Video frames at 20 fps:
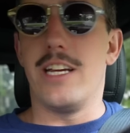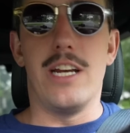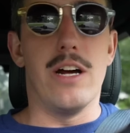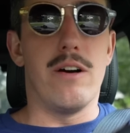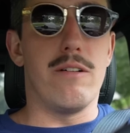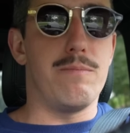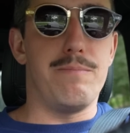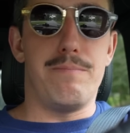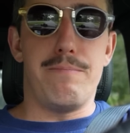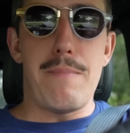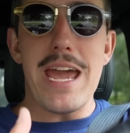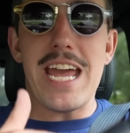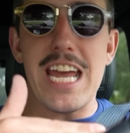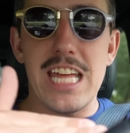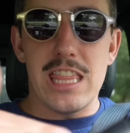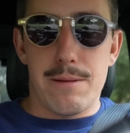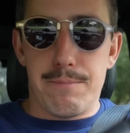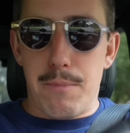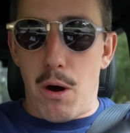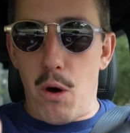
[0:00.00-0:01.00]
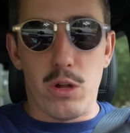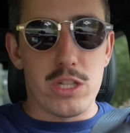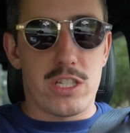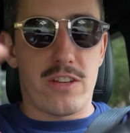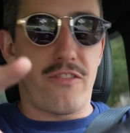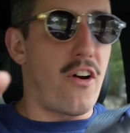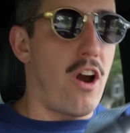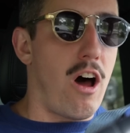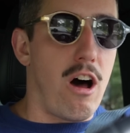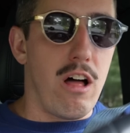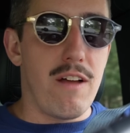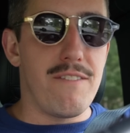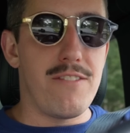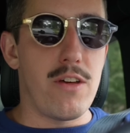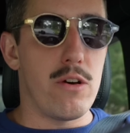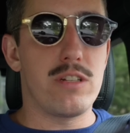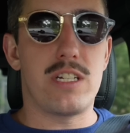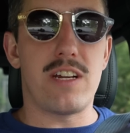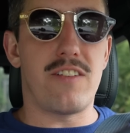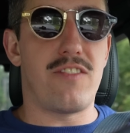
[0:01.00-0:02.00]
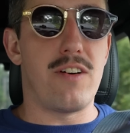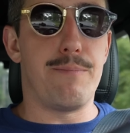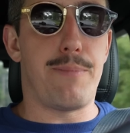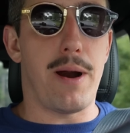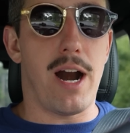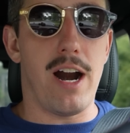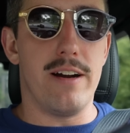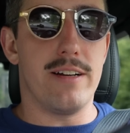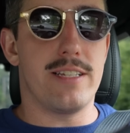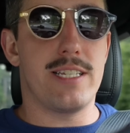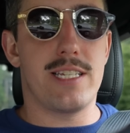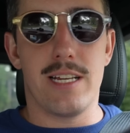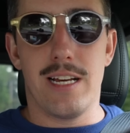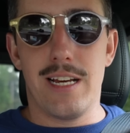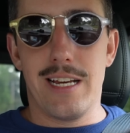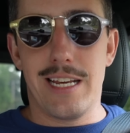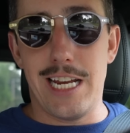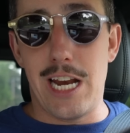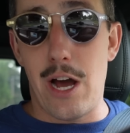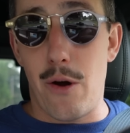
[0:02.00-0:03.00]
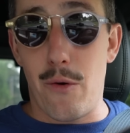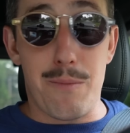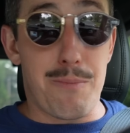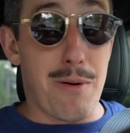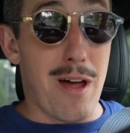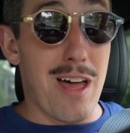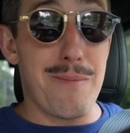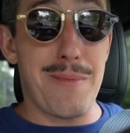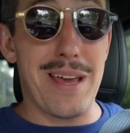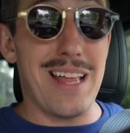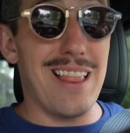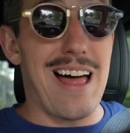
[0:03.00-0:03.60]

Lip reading: You know, making the molds for all of those different parts, you know, would probably be